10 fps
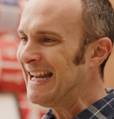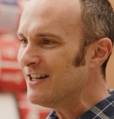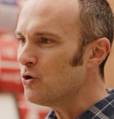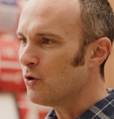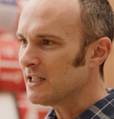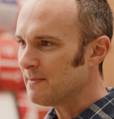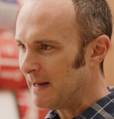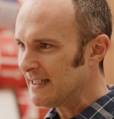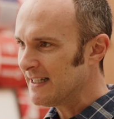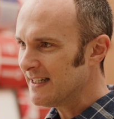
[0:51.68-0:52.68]
indoor
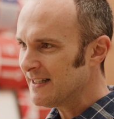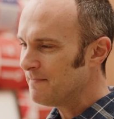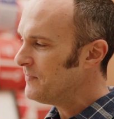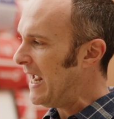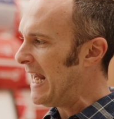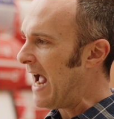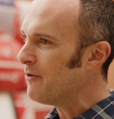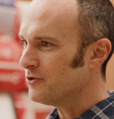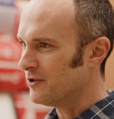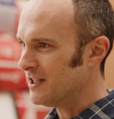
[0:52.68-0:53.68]
spaces and
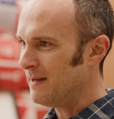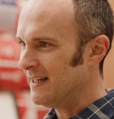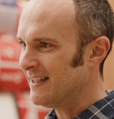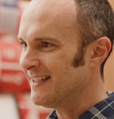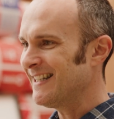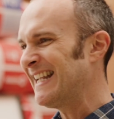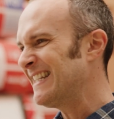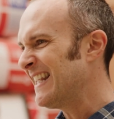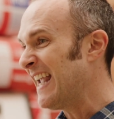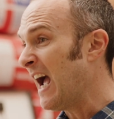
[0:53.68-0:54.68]
outdoor spaces
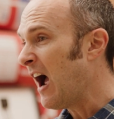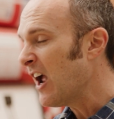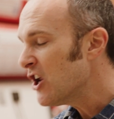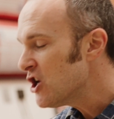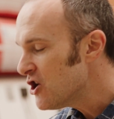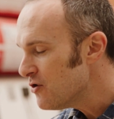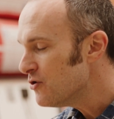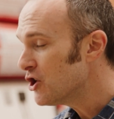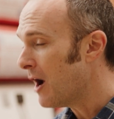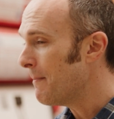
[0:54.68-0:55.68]
is the
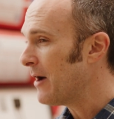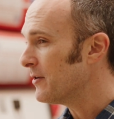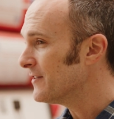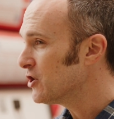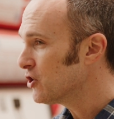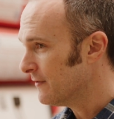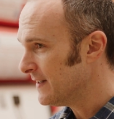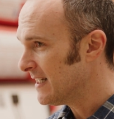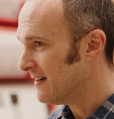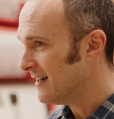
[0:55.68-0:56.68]
huge amount of
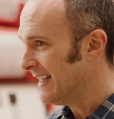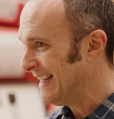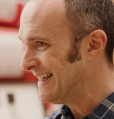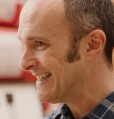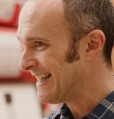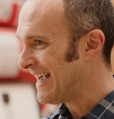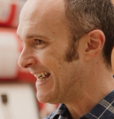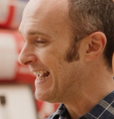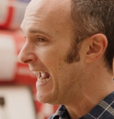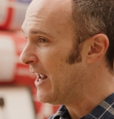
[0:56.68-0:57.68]
surface area
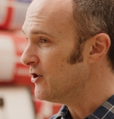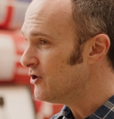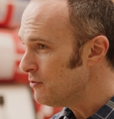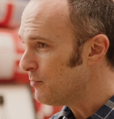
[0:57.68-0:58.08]
inside, and dew